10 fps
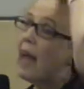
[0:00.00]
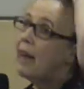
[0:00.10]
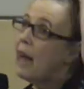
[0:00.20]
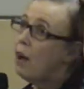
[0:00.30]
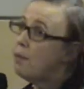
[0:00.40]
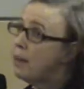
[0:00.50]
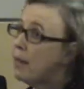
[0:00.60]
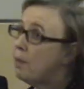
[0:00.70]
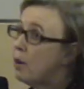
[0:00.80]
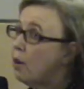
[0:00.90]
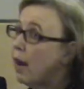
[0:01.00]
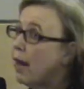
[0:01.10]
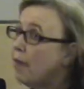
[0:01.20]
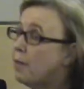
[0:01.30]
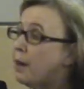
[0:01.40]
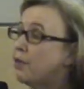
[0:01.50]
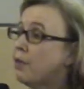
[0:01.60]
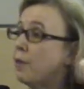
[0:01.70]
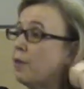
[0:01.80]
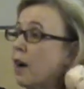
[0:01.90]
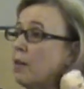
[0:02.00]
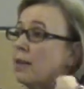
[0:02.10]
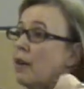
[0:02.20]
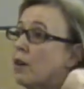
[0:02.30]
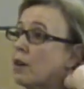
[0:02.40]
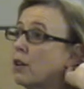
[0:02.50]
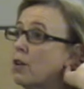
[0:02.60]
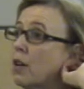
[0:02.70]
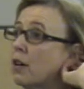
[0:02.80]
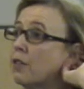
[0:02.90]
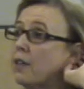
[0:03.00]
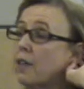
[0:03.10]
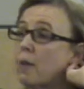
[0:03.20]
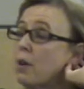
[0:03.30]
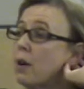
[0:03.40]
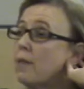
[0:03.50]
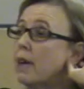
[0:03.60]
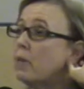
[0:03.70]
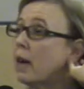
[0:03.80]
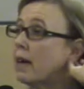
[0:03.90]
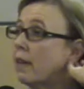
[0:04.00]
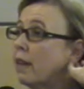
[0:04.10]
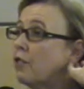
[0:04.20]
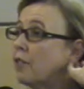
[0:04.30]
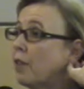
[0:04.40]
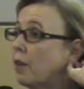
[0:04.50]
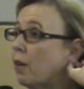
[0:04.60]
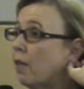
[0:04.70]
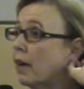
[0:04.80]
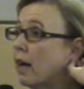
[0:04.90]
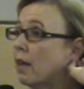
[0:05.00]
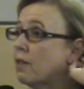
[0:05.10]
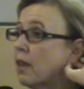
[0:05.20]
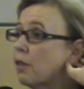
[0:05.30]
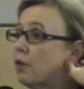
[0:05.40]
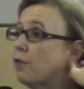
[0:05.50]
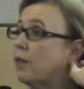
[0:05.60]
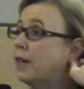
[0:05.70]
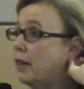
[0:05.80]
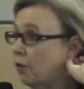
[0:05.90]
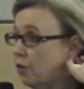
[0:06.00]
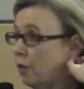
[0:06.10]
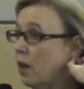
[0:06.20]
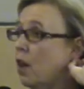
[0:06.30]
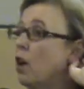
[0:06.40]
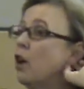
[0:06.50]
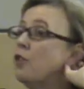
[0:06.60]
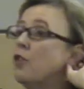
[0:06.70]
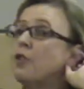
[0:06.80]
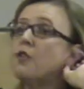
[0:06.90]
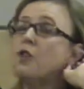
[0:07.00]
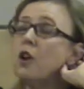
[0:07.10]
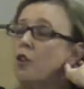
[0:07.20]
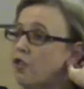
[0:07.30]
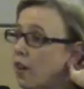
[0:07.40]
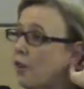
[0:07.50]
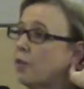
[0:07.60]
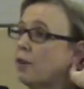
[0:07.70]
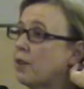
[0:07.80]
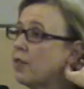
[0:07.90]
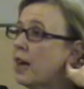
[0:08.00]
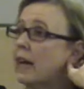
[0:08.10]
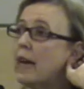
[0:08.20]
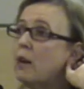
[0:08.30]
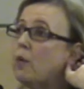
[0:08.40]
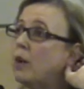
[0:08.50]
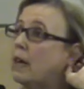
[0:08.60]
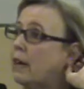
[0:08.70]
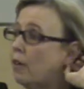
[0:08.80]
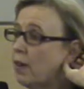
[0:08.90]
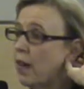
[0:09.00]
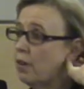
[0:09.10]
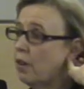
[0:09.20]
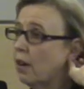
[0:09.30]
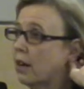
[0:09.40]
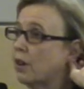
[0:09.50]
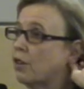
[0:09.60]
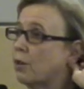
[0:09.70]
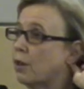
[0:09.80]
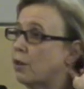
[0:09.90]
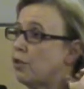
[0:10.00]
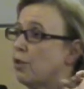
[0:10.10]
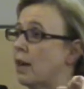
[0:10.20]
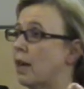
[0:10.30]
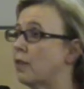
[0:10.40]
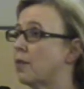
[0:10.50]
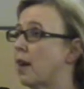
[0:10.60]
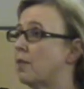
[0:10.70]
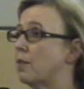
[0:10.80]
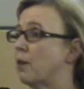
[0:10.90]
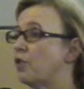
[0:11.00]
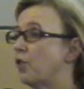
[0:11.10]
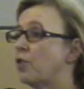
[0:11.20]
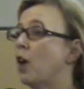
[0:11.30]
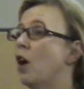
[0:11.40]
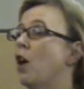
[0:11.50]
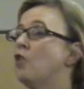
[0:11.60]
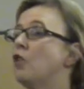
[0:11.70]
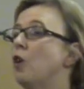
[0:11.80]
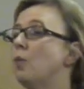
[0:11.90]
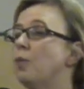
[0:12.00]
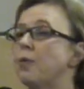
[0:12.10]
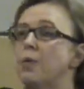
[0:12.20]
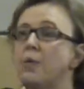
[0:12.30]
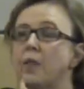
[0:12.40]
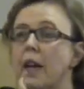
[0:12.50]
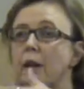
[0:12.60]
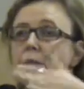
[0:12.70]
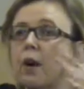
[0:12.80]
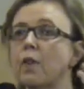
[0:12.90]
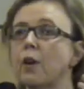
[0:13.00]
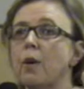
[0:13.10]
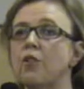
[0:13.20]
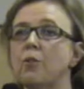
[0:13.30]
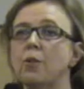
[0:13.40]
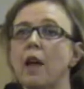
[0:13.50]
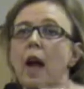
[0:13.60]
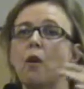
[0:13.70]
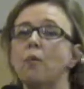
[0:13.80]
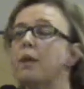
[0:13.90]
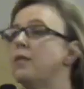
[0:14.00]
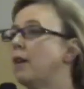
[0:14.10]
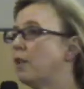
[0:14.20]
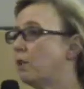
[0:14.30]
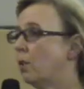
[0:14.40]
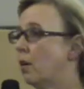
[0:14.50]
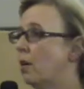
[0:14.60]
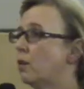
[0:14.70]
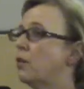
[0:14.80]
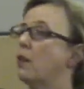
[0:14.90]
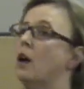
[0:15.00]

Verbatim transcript: Now PMO and the Minister of Environment, Leona Aglukkaq, are saying they won't have any regulations on the oil and gas sector for years. So there's no chance of us getting anywhere near that target to reduce greenhouse gas emissions. So the second part of her question was, how are we seen in the world?